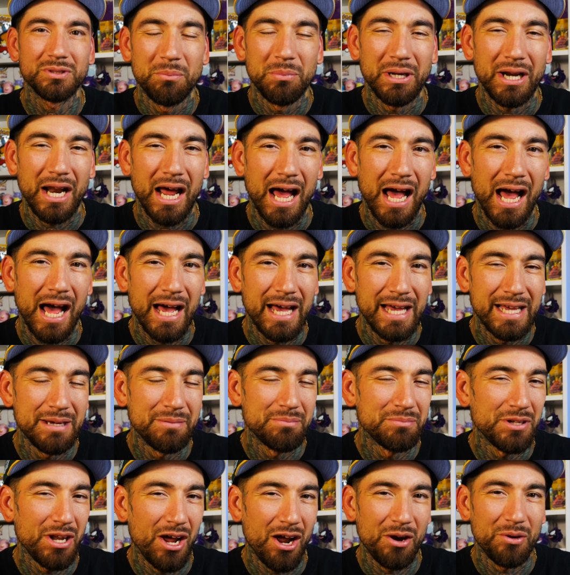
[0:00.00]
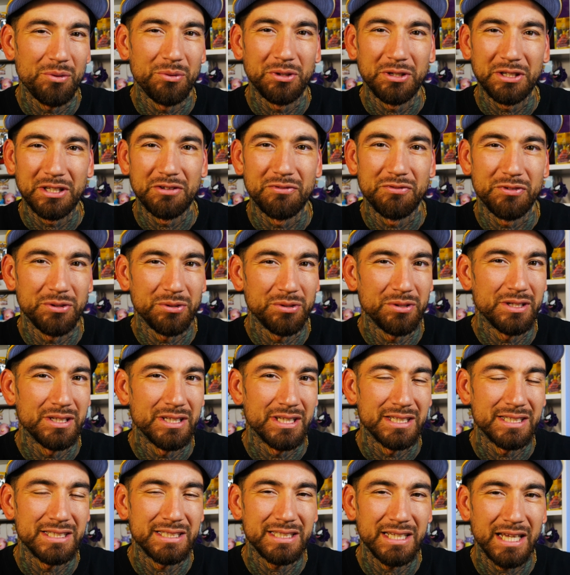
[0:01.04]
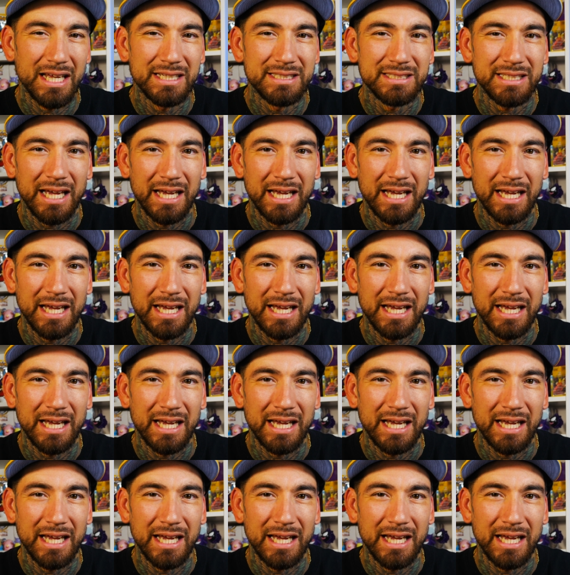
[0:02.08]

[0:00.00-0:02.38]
but I am not really feeling this set.